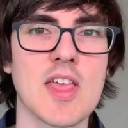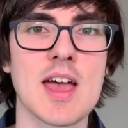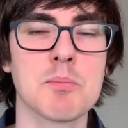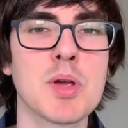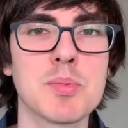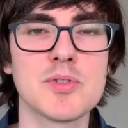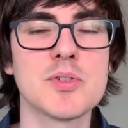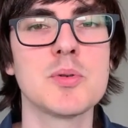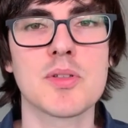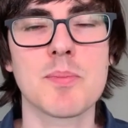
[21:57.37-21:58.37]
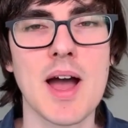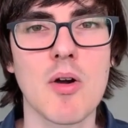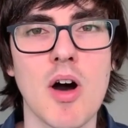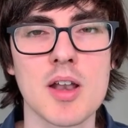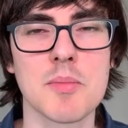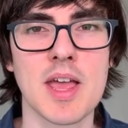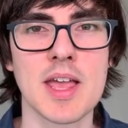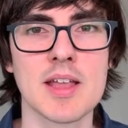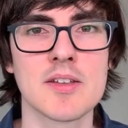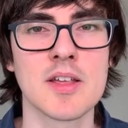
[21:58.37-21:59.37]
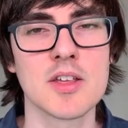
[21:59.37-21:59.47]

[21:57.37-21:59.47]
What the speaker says: that people do with Power Automate,